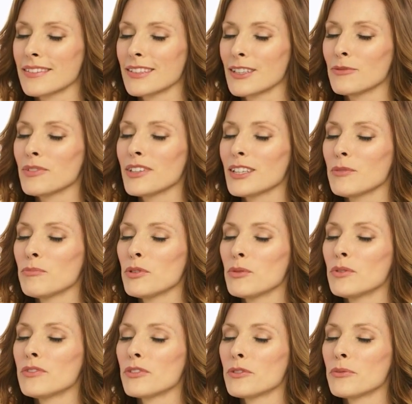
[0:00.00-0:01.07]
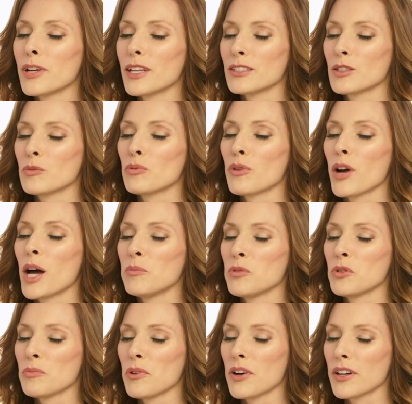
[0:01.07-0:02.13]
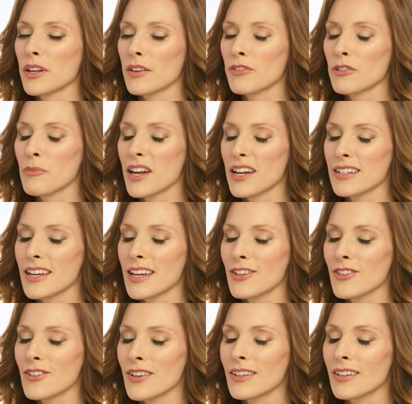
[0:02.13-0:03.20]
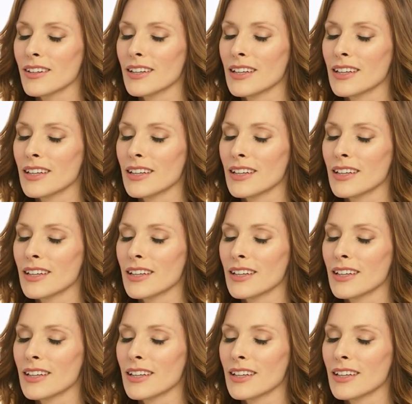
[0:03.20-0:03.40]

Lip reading: are really beautiful ways to prime your body for meditation.